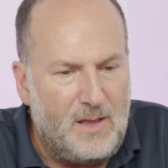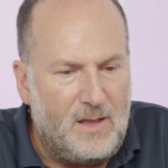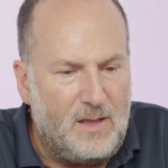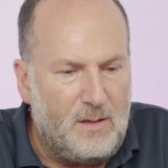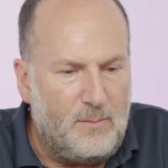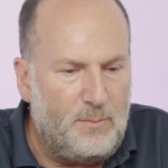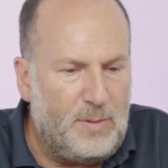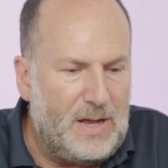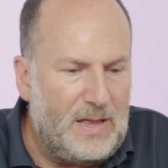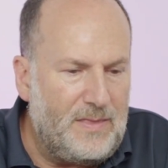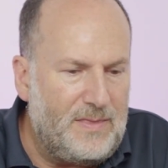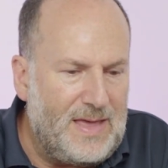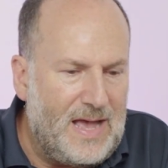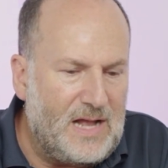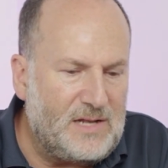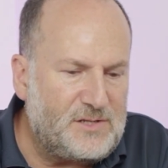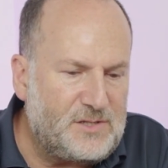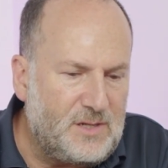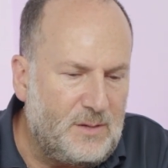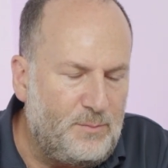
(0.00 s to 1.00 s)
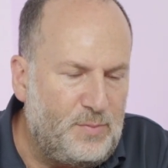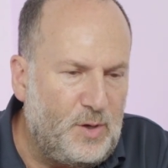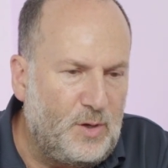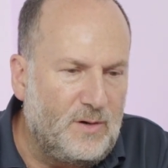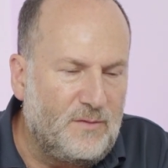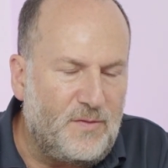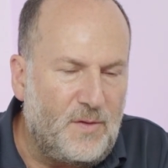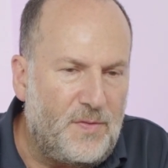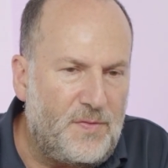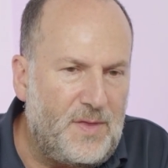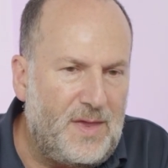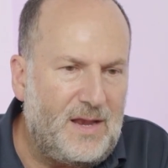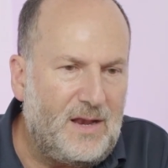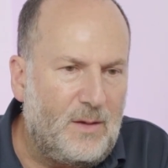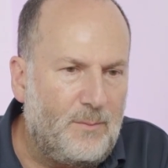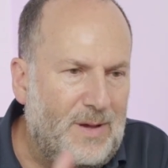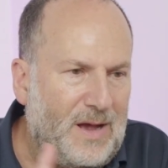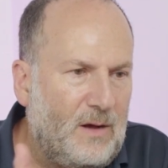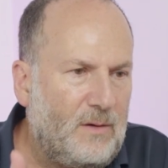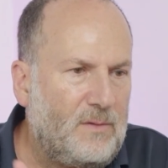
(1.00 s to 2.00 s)
But that's the beautiful thing
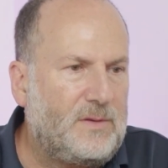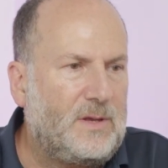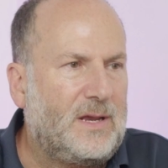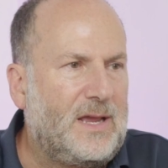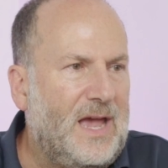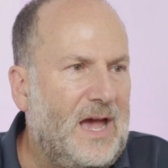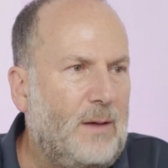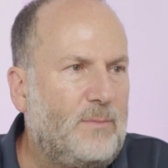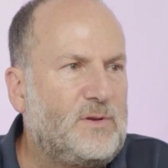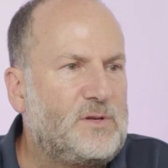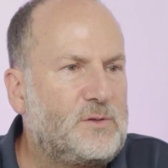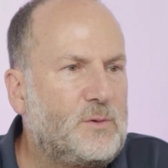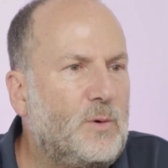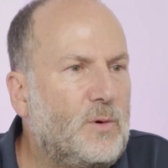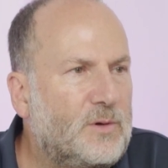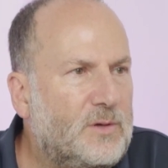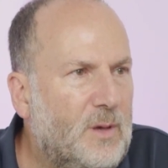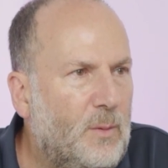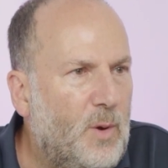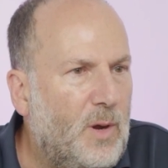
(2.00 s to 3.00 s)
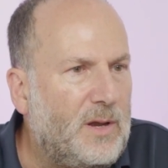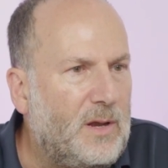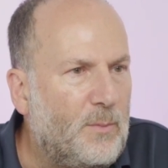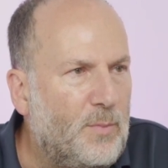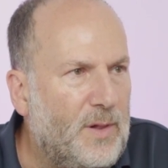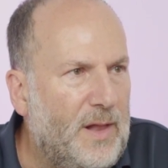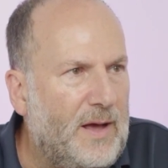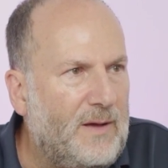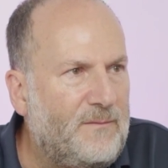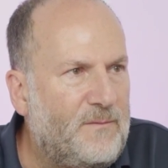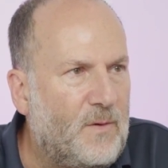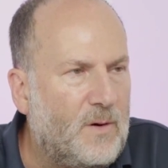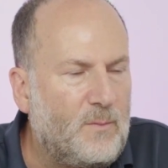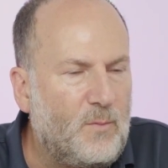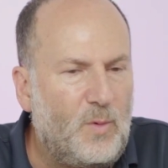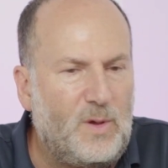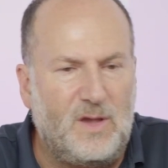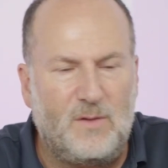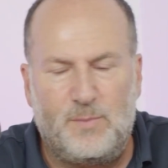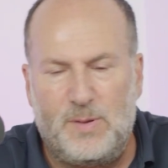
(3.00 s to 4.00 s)
about the Capital School community and
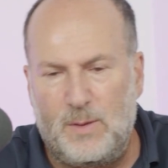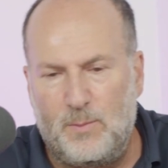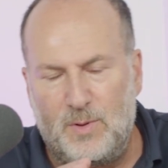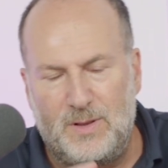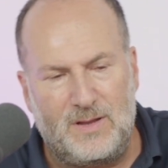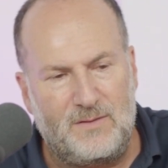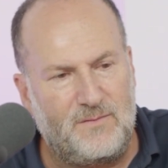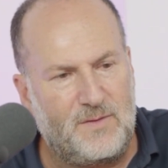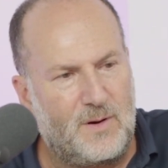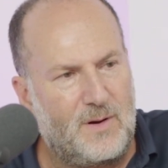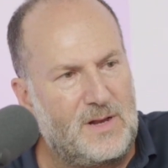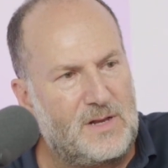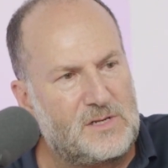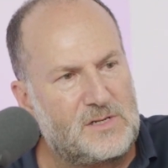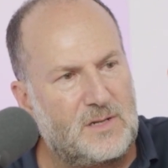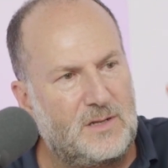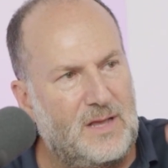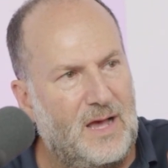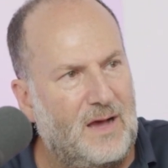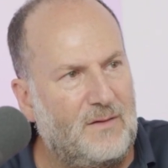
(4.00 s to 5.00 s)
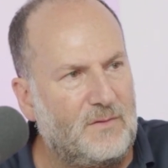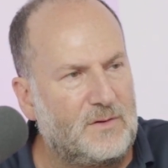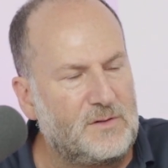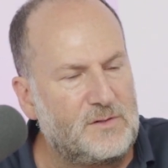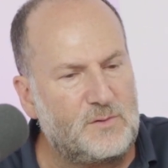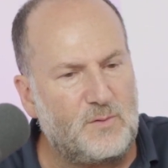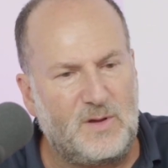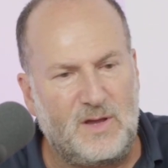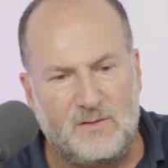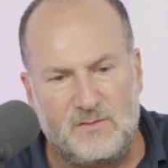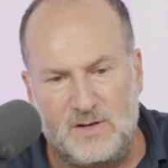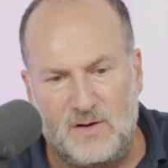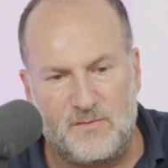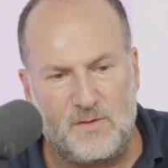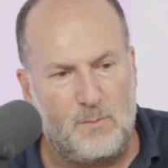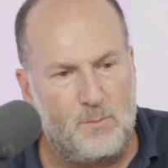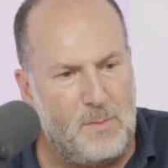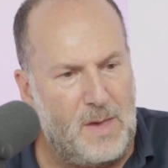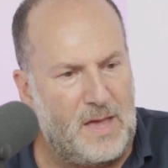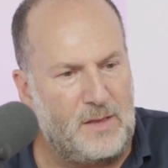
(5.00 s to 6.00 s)
platform. We have people at various levels. We have
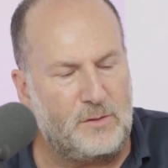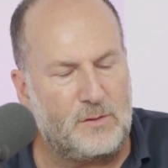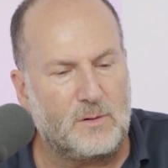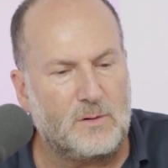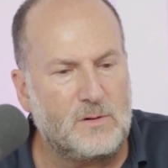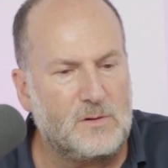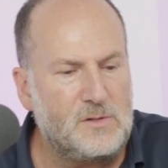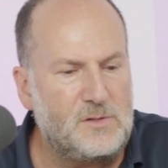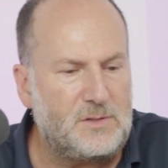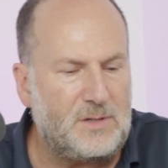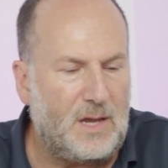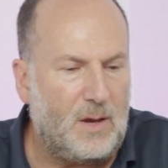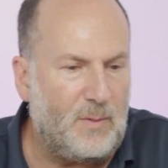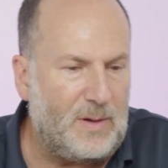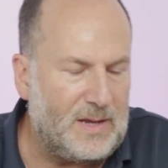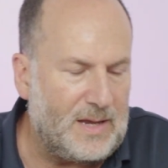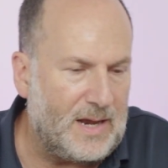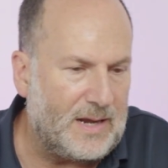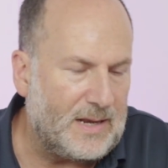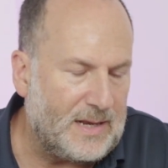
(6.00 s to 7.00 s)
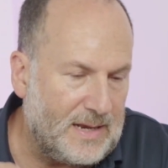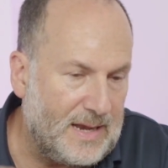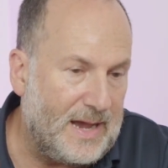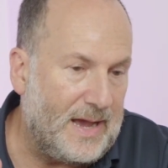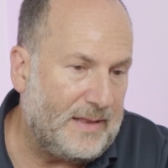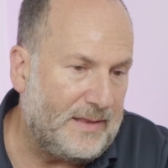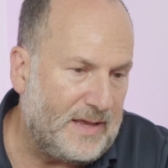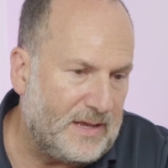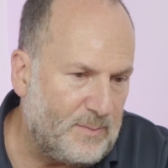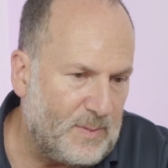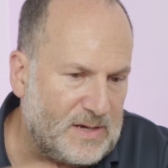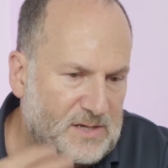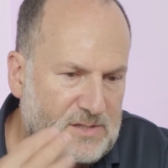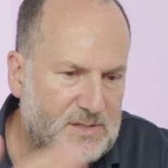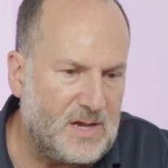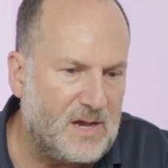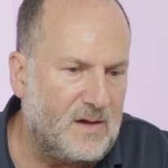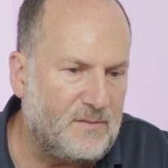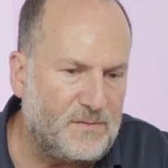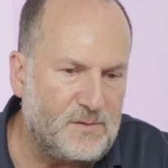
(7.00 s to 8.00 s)
different mentors. And we got a guy like
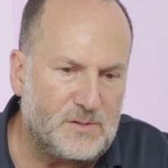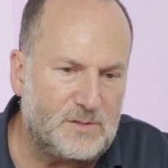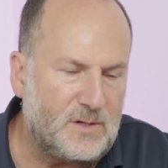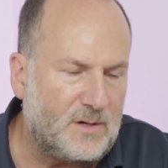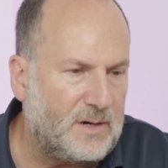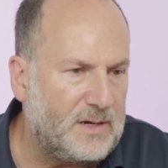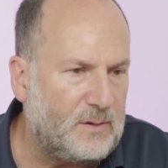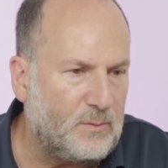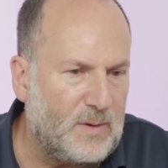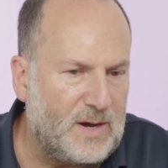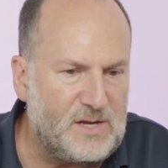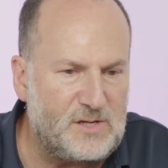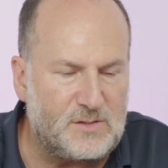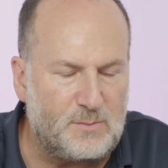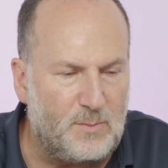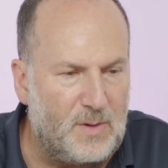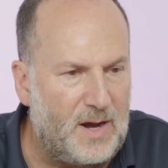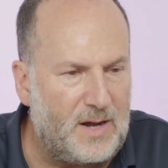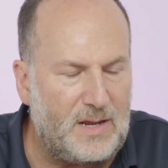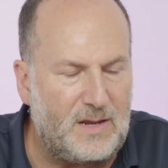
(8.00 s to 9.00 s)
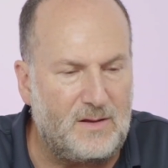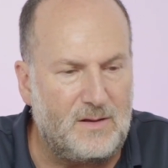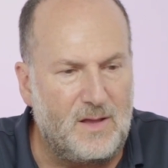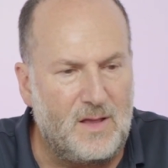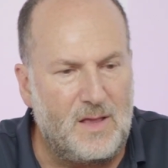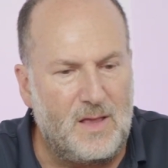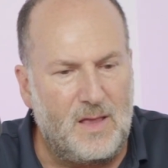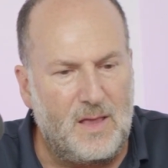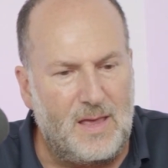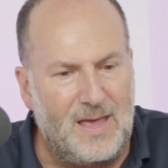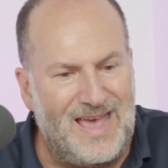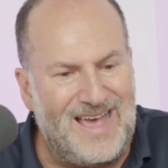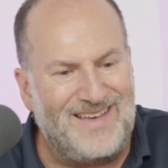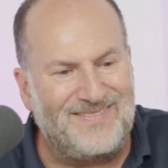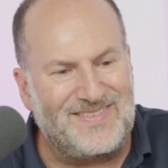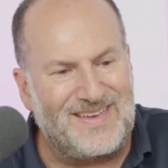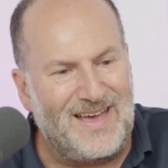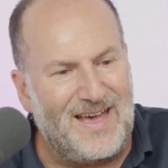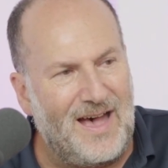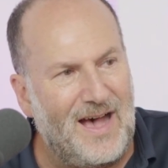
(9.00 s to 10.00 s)
myself who's literally raised money
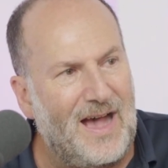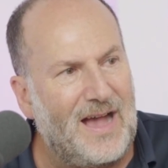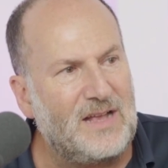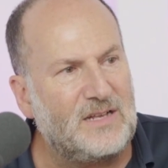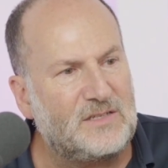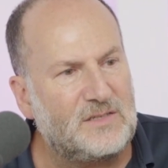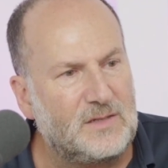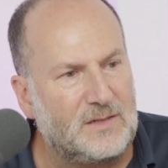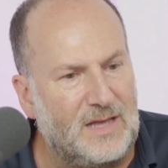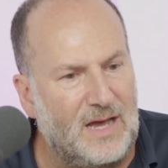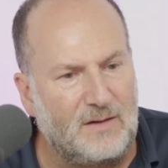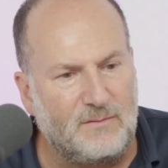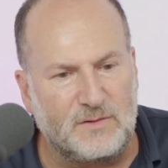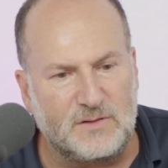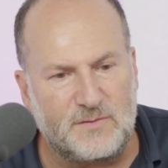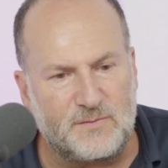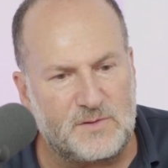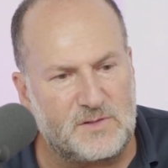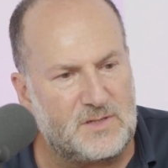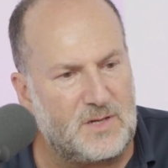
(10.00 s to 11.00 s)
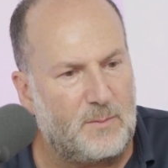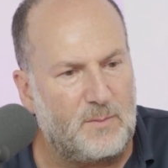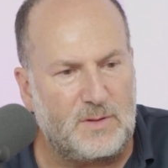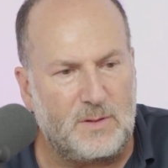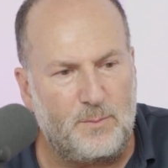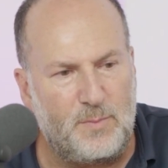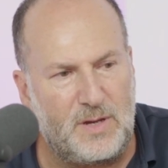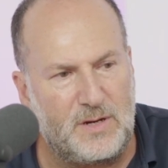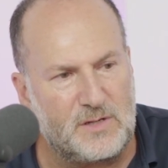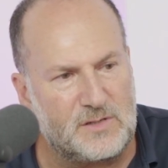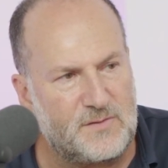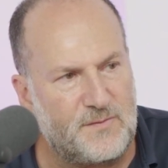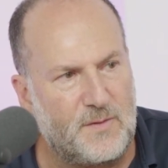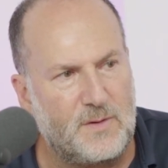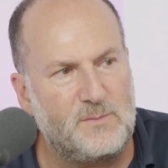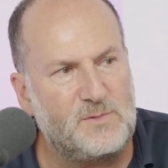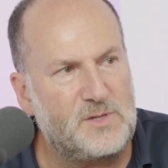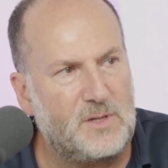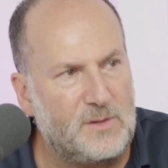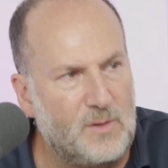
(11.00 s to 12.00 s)
at the highest levels for some of the biggest
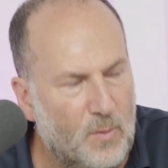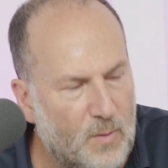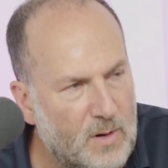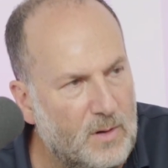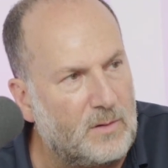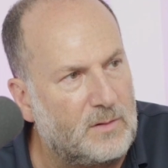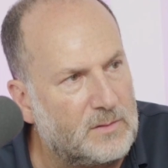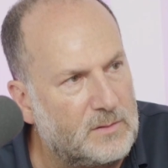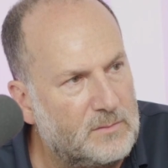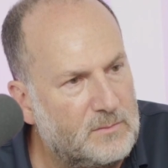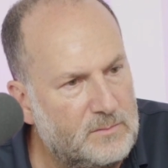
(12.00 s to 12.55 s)
firms in the world.